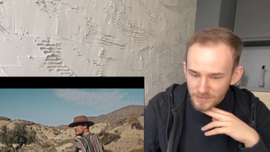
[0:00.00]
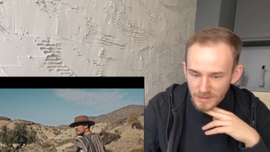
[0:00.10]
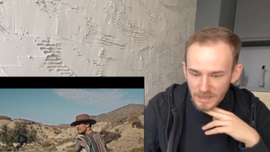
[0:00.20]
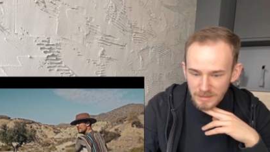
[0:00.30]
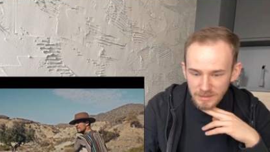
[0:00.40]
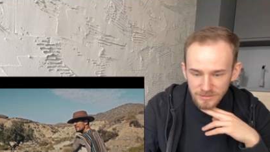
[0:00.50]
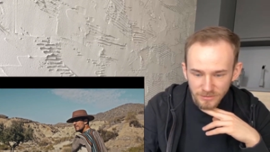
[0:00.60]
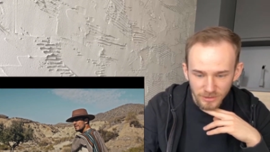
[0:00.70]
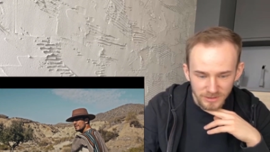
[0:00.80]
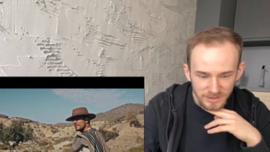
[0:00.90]
And his
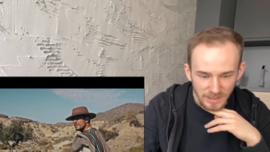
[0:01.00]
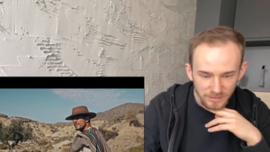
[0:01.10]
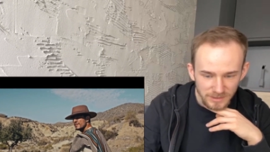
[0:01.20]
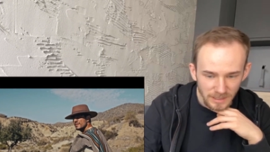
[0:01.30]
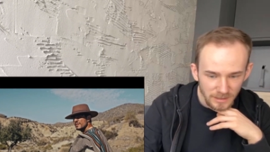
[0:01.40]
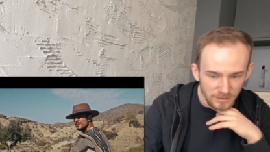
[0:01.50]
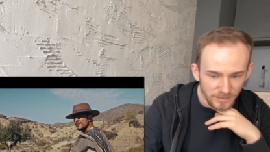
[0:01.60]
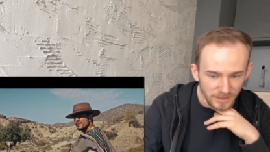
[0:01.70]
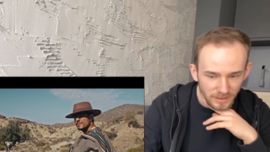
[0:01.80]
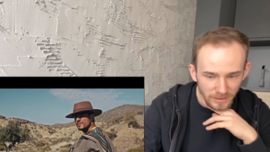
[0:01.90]
voice sounds a little
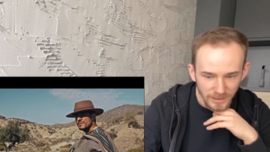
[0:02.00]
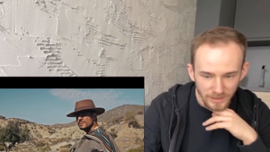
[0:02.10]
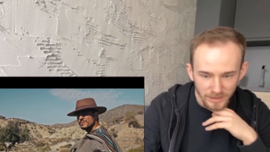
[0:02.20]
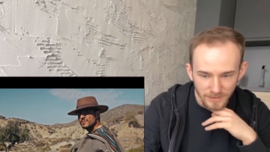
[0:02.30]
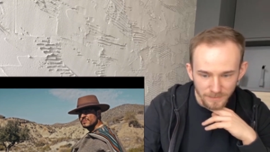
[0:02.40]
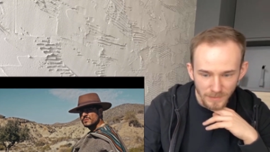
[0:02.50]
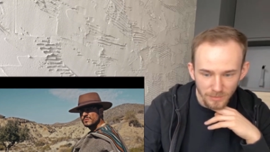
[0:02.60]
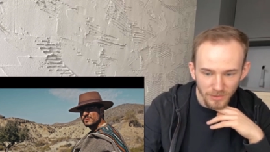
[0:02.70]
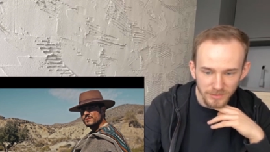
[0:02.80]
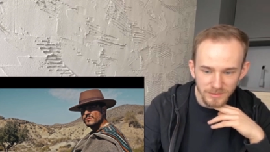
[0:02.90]
bit like
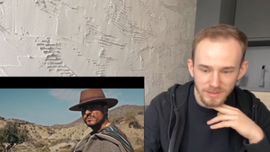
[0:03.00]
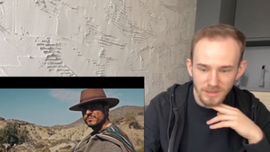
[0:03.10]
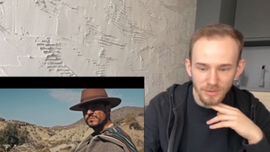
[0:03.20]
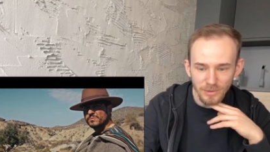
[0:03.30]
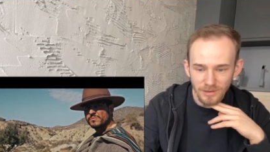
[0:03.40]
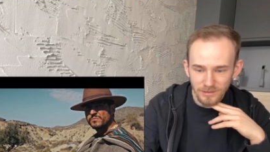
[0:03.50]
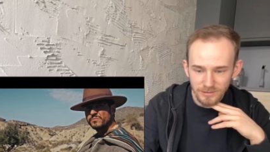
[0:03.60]
Monsemelos.